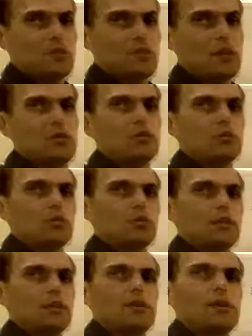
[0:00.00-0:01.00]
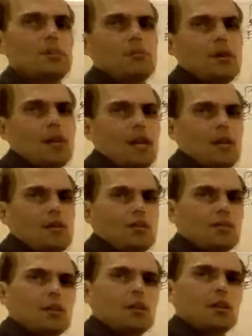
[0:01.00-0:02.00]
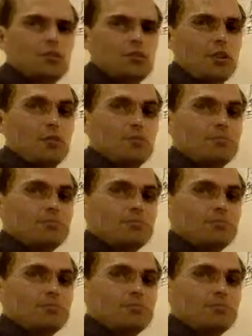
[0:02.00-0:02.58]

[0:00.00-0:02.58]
phosphatidylcholine, but hey, it's good to know.